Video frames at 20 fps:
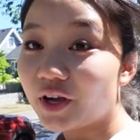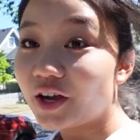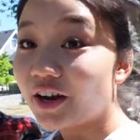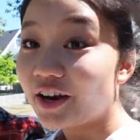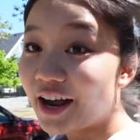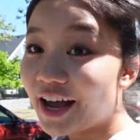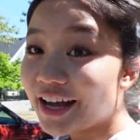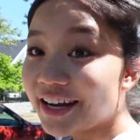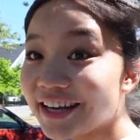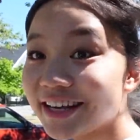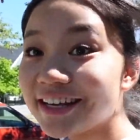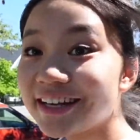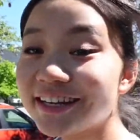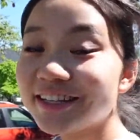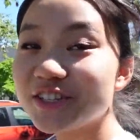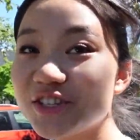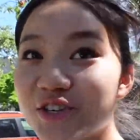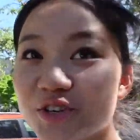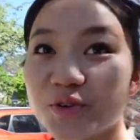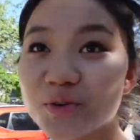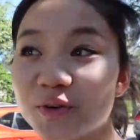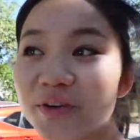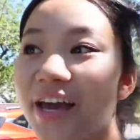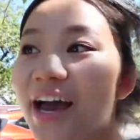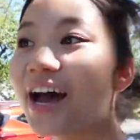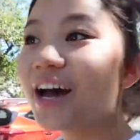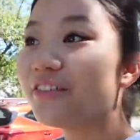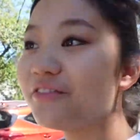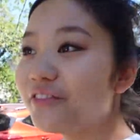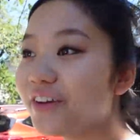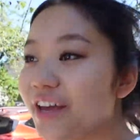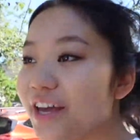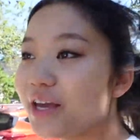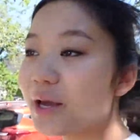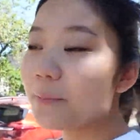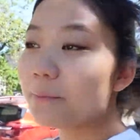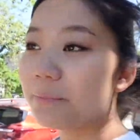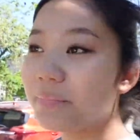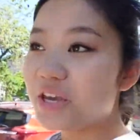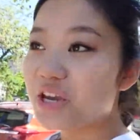We are headed to
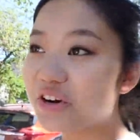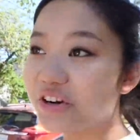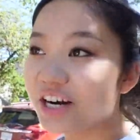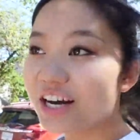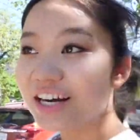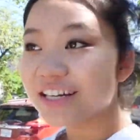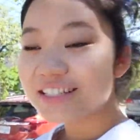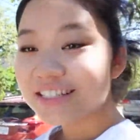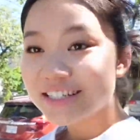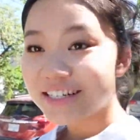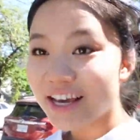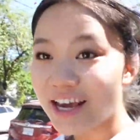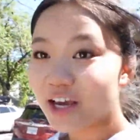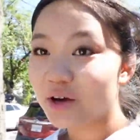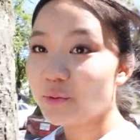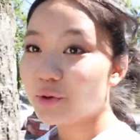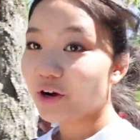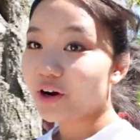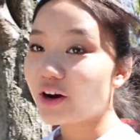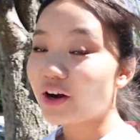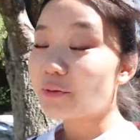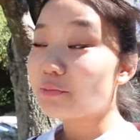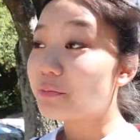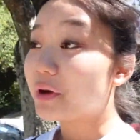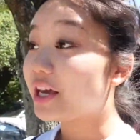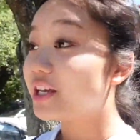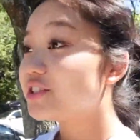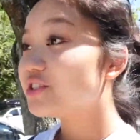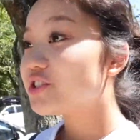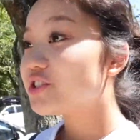Cafe Mira today. We are on Main